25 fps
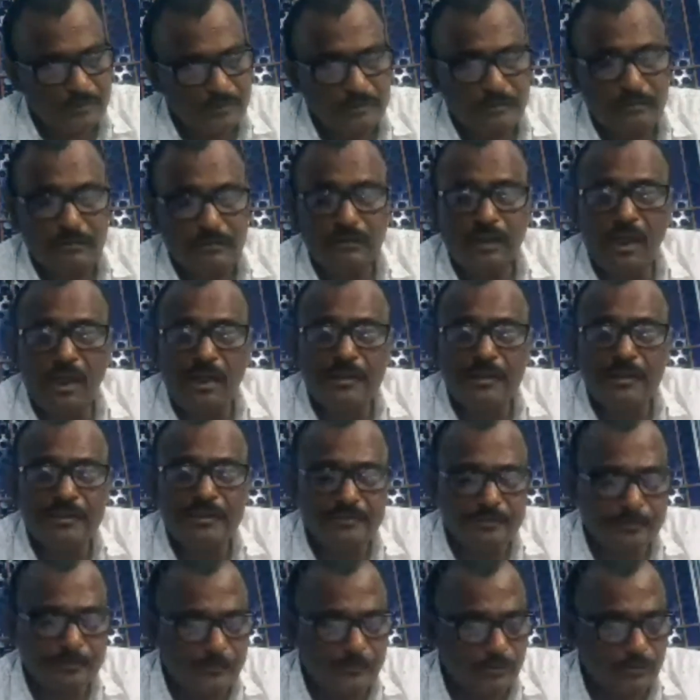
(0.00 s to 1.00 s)
That is
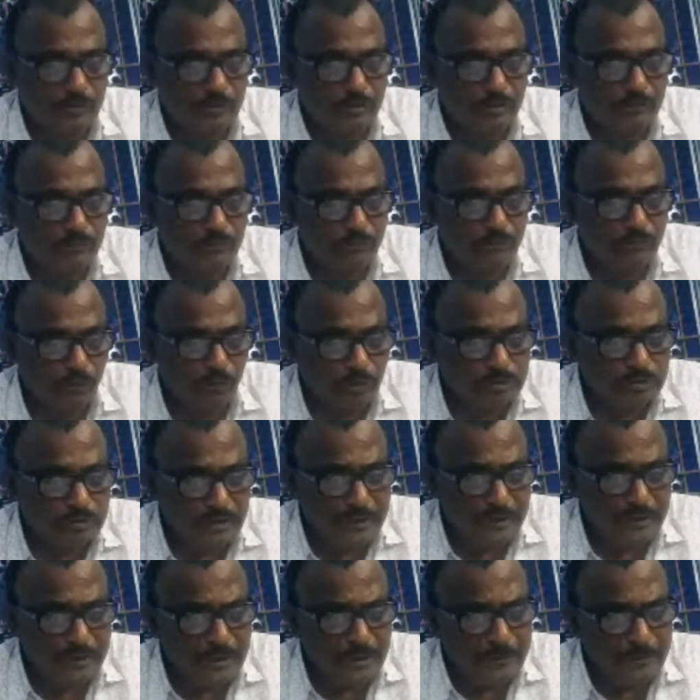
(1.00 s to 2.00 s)
murder.
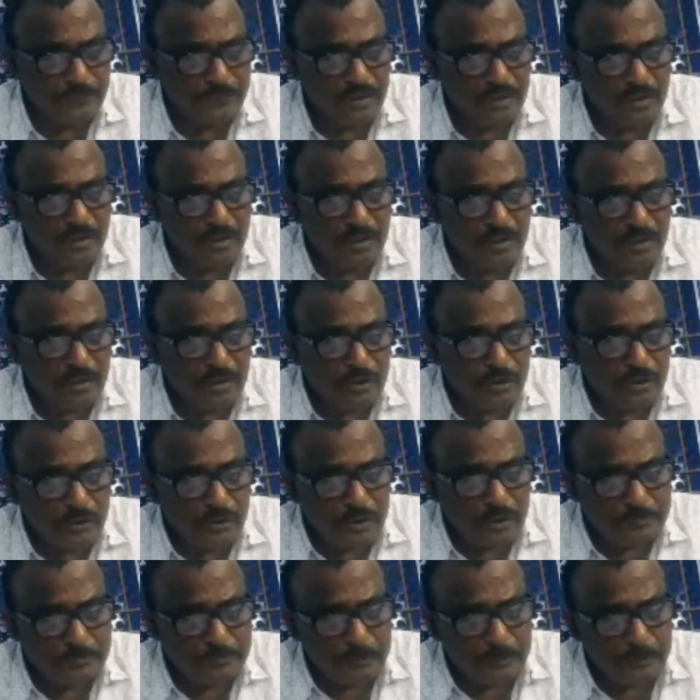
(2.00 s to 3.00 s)
Fourthly,
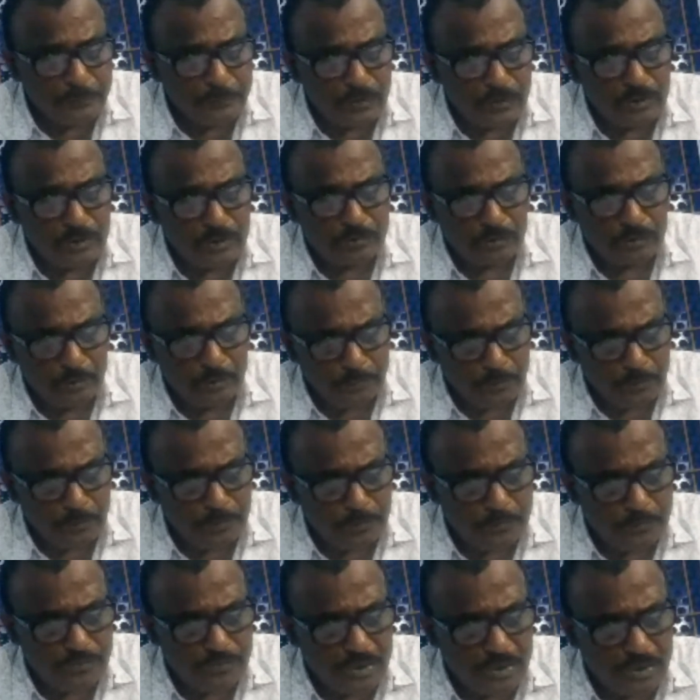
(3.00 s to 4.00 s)
if the culpable
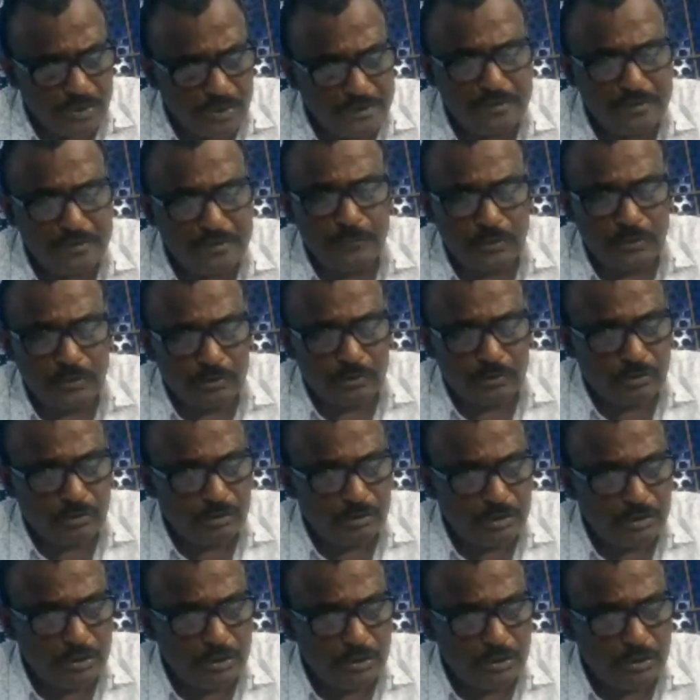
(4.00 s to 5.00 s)
homicide is murder,
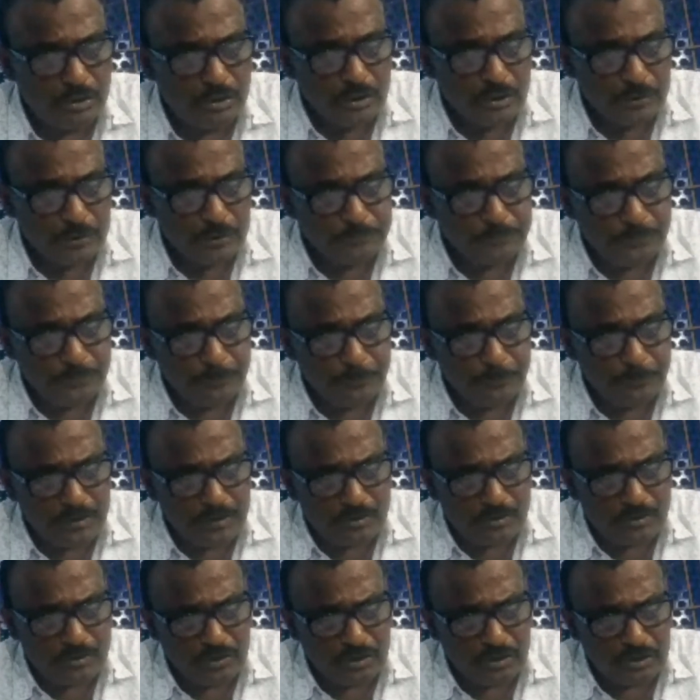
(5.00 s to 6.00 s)
if the
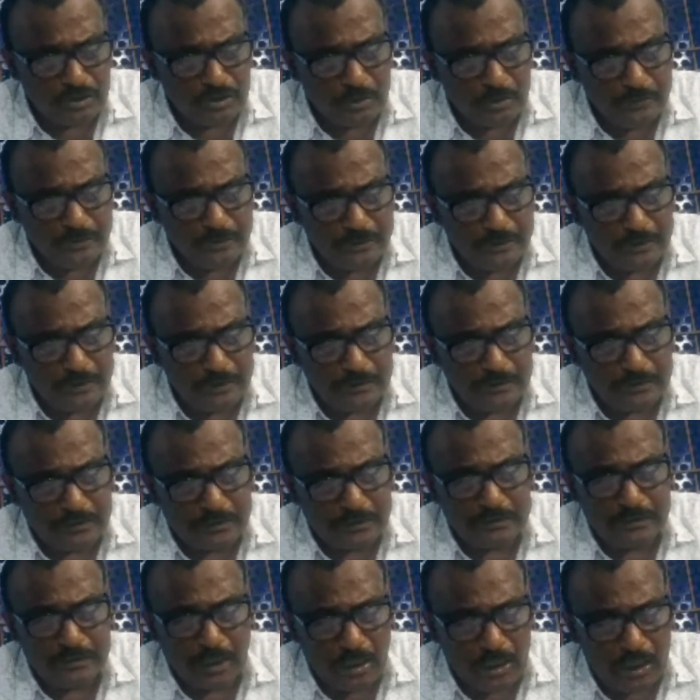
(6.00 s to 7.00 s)
person committing
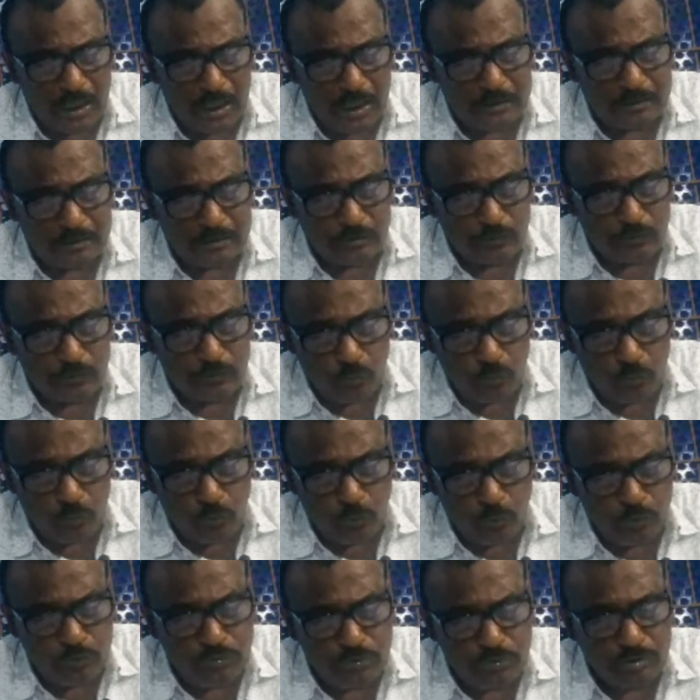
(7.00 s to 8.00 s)
the act
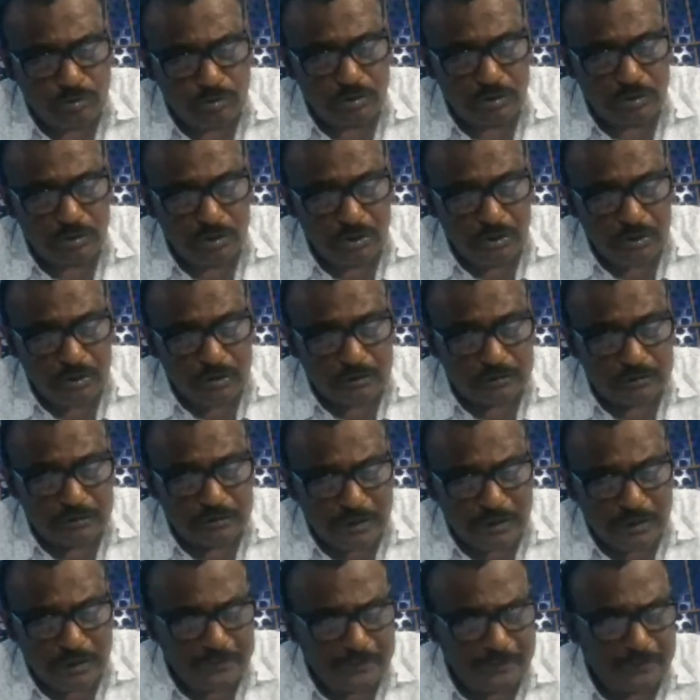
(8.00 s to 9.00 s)
knows
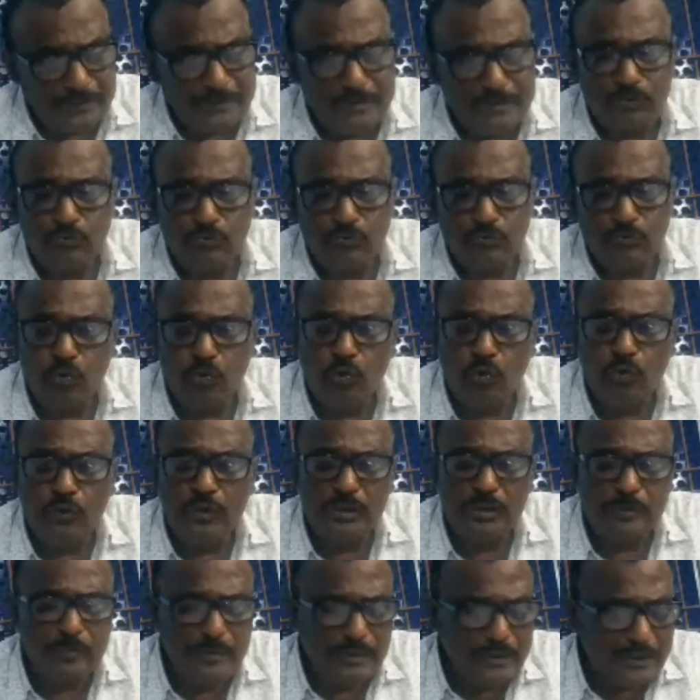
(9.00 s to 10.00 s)
that it is so
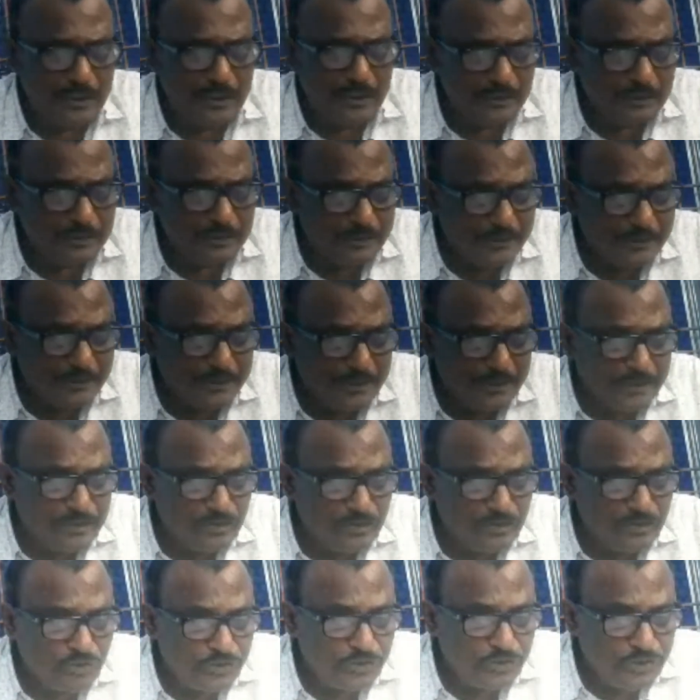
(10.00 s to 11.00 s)
imminently
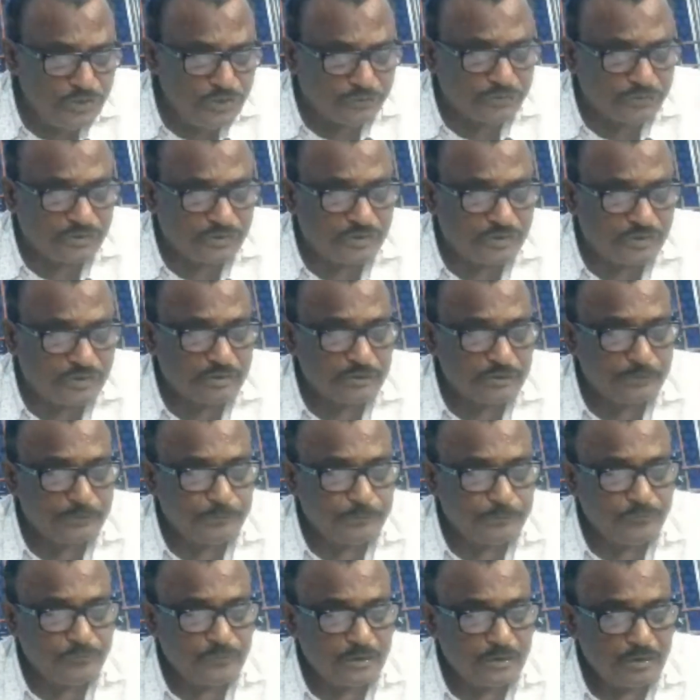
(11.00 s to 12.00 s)
dangerous
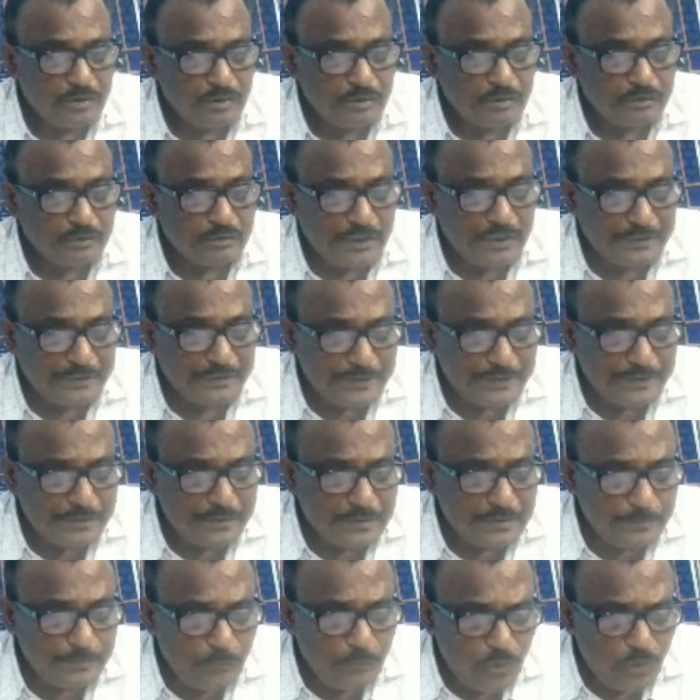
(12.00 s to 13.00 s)
that it
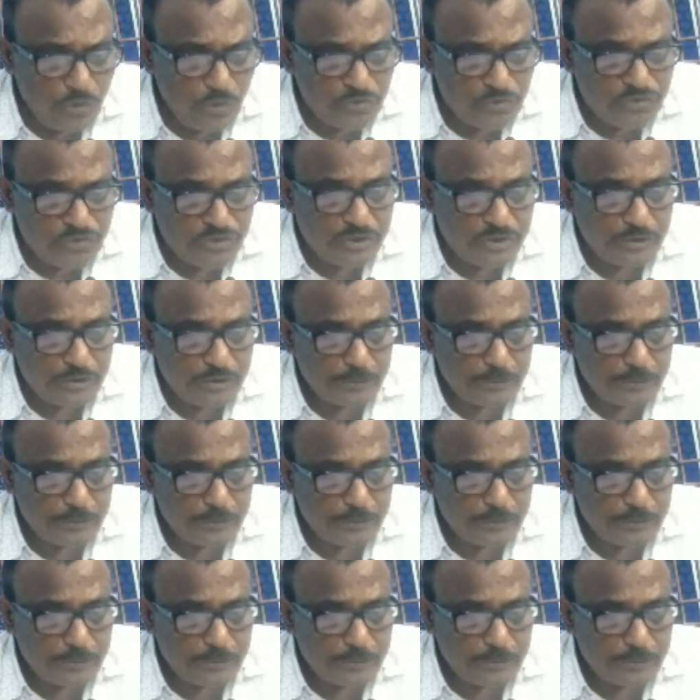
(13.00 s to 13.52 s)
must,